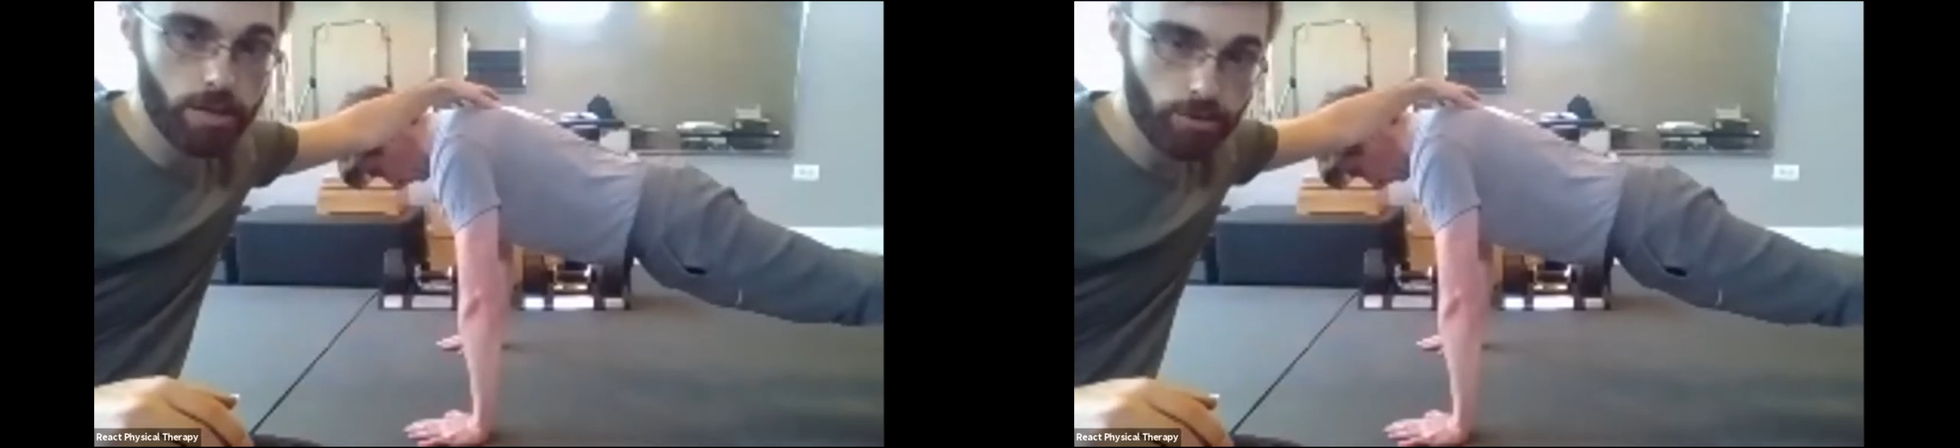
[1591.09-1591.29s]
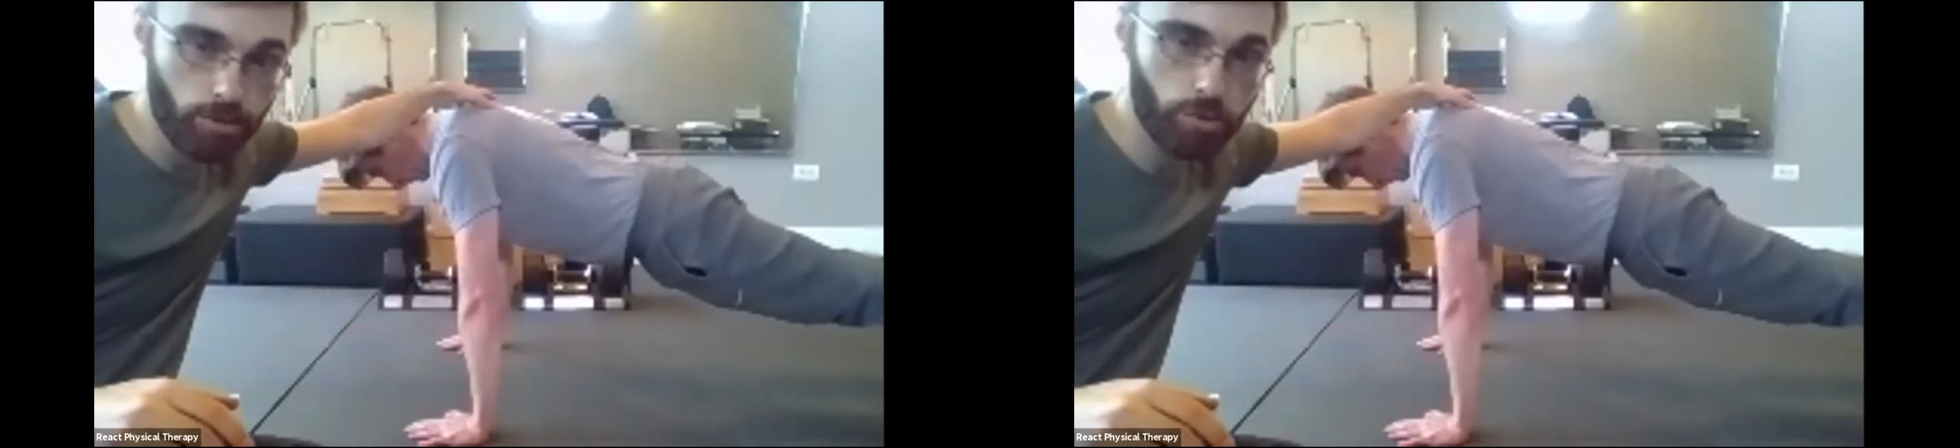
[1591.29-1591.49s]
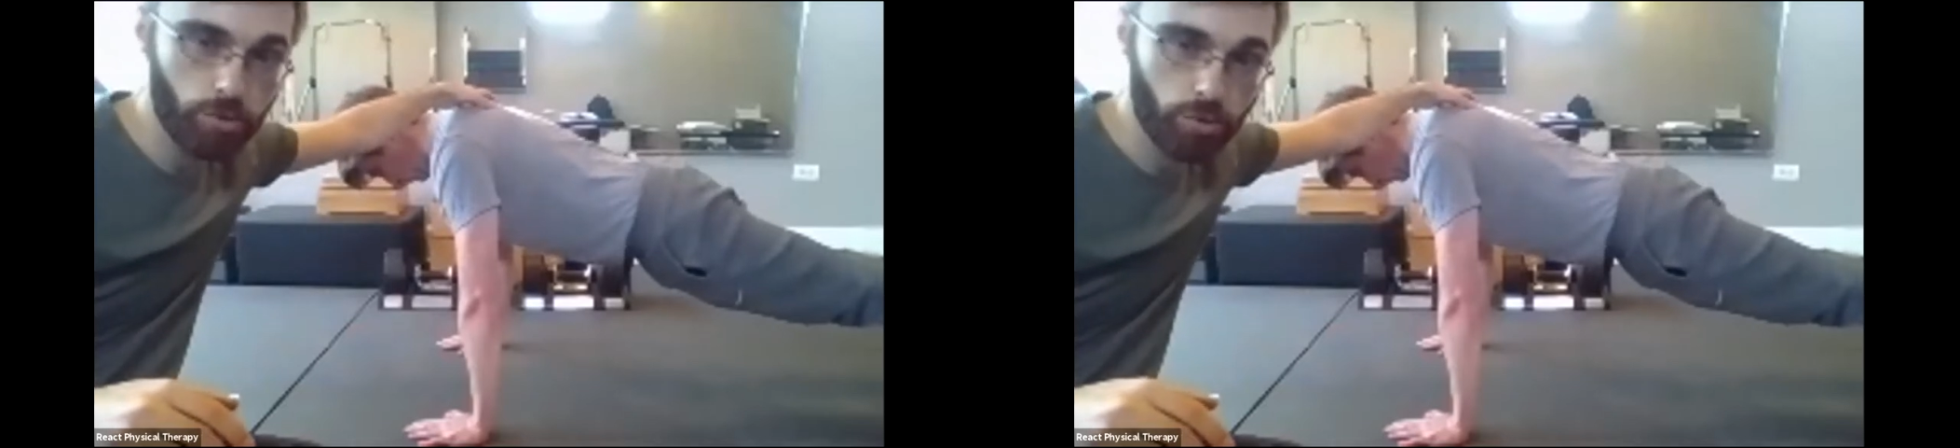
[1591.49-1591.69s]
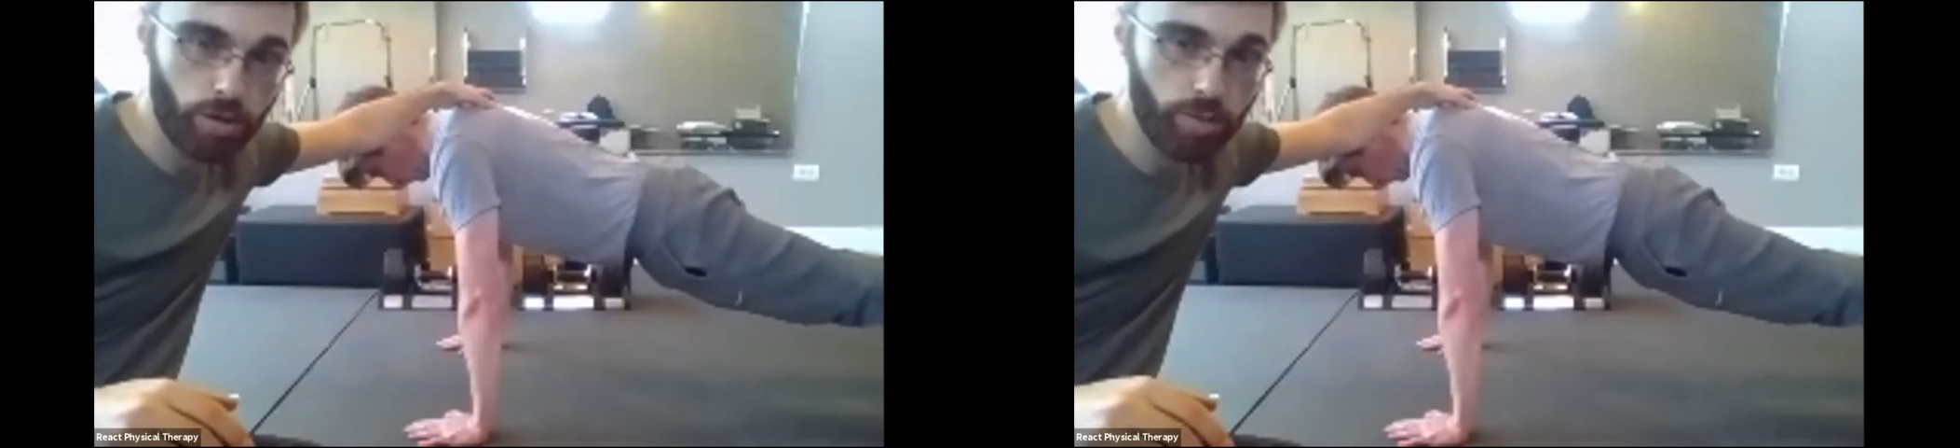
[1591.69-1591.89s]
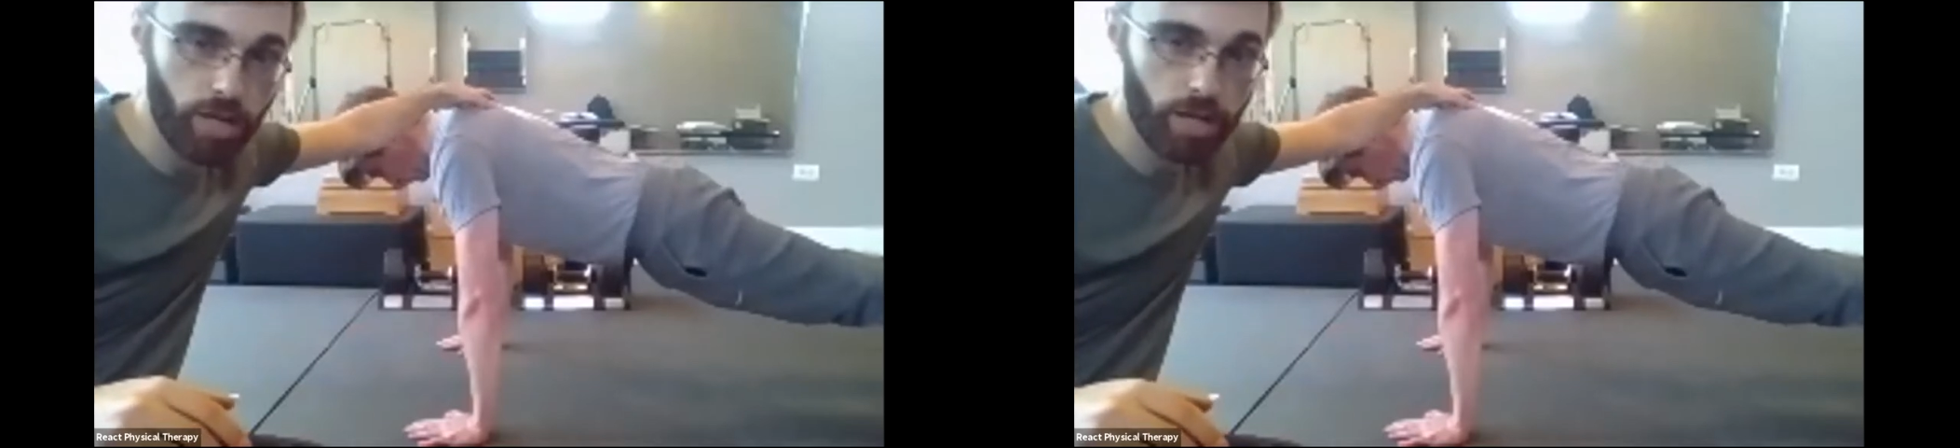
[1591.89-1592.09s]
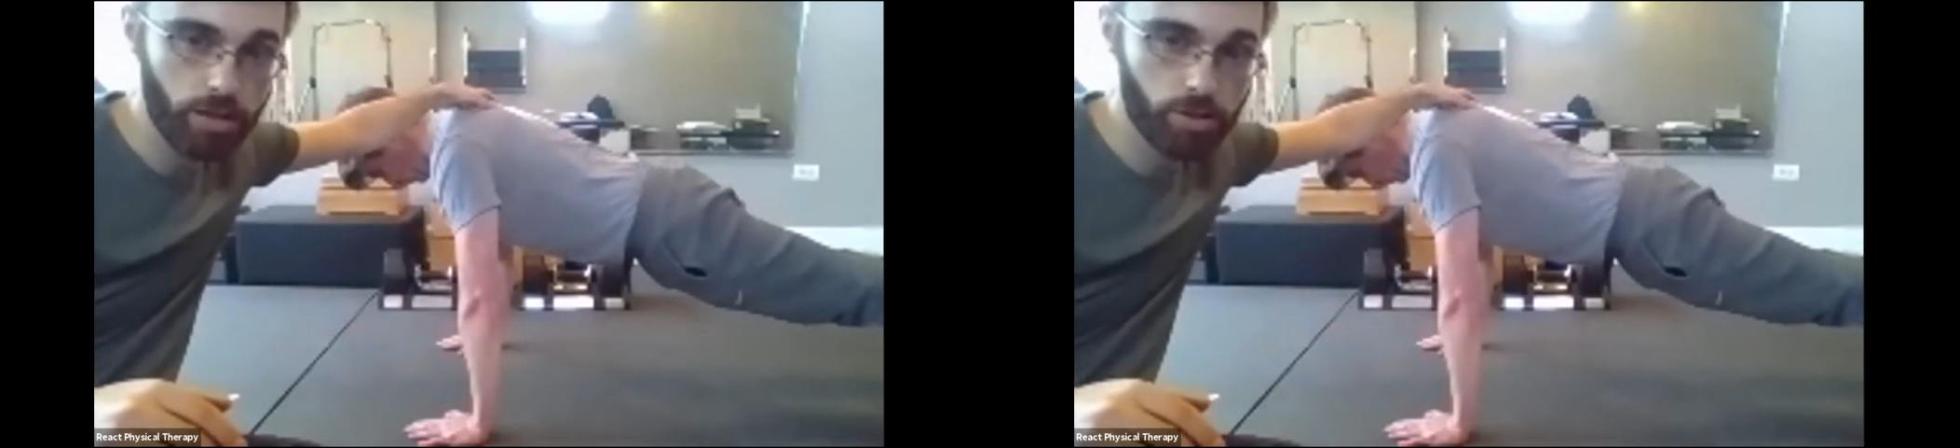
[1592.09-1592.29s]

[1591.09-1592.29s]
to your rib cage,